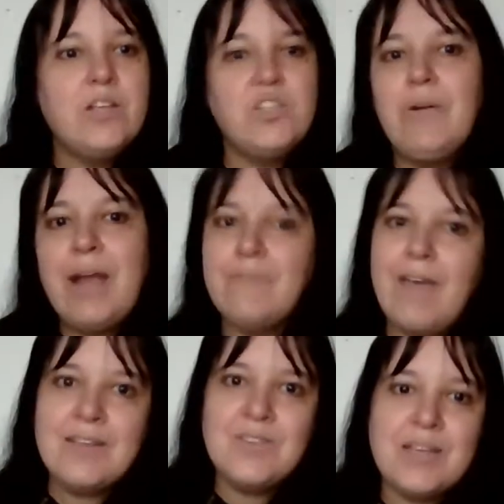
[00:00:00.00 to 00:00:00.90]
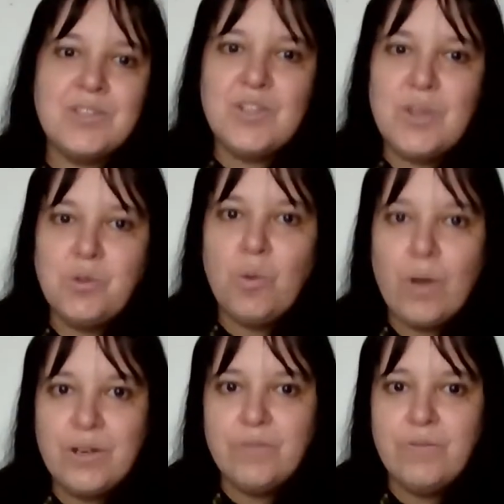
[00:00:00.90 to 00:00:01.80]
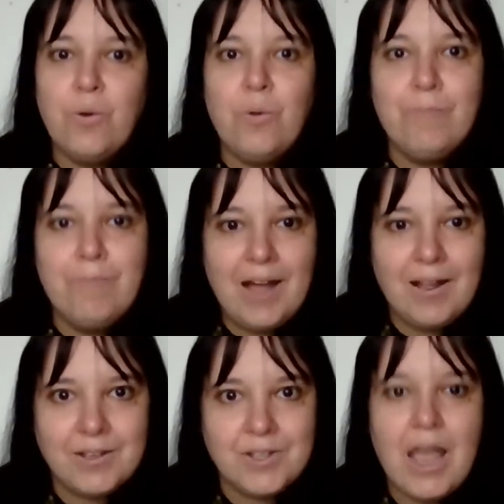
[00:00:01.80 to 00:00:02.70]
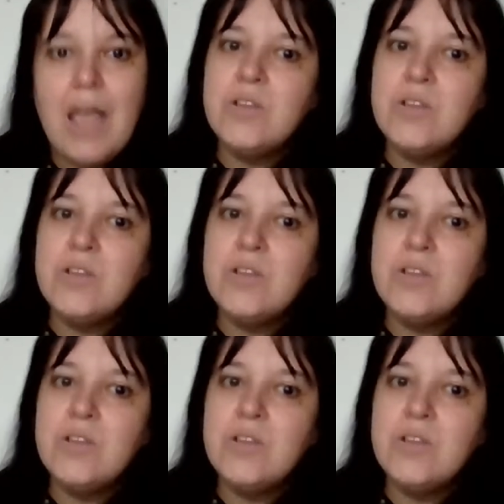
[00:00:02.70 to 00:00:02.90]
don't have access to the wonderful bard.